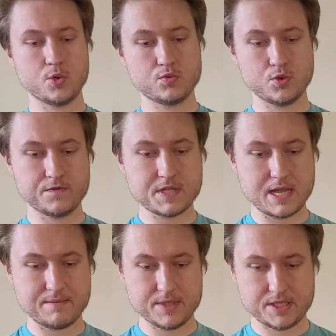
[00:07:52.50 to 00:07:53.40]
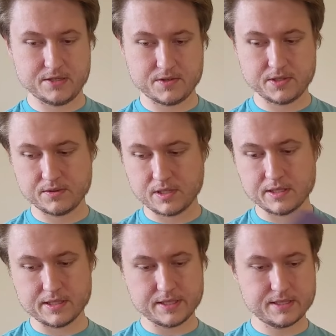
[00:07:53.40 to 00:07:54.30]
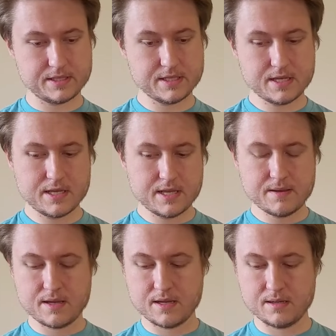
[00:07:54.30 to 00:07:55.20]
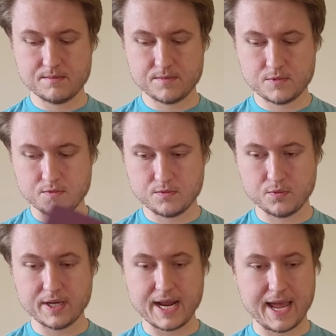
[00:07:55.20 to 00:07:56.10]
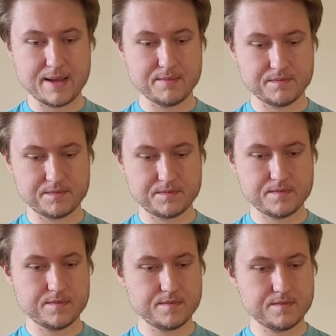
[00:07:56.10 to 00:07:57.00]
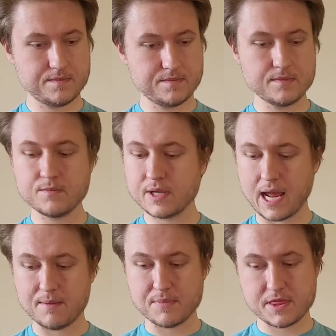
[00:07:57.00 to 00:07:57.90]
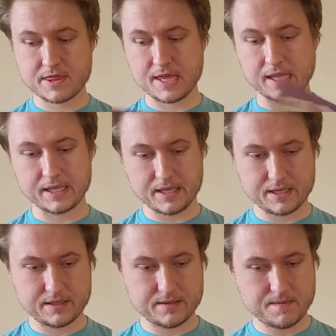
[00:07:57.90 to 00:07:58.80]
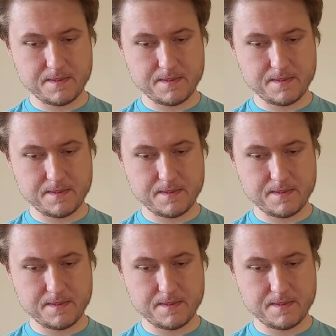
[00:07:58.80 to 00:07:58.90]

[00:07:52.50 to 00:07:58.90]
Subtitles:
more rooftop material on this. What I'm thinking